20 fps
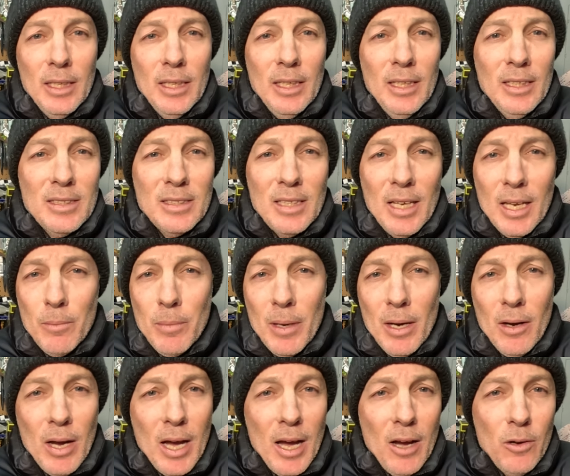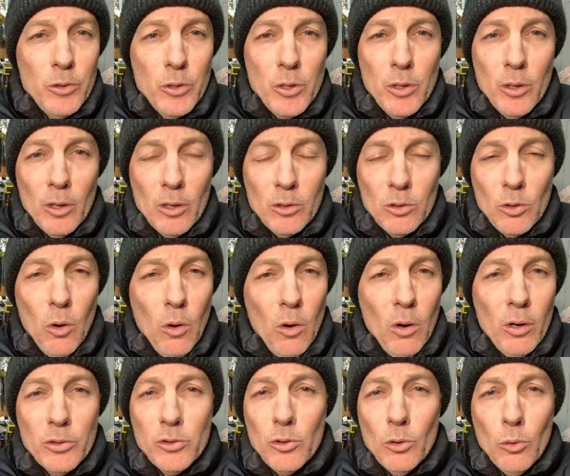It's not about how you're going to
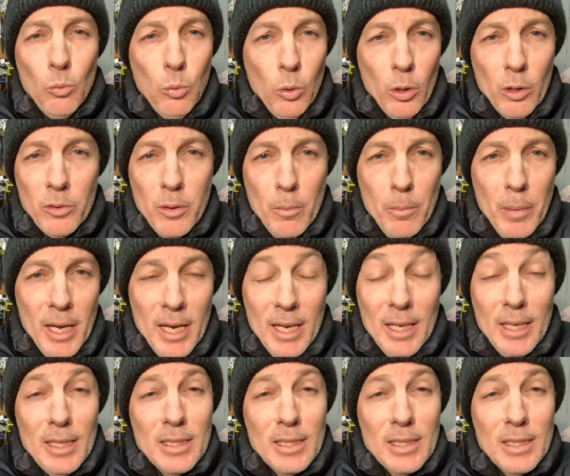toss or work the bait.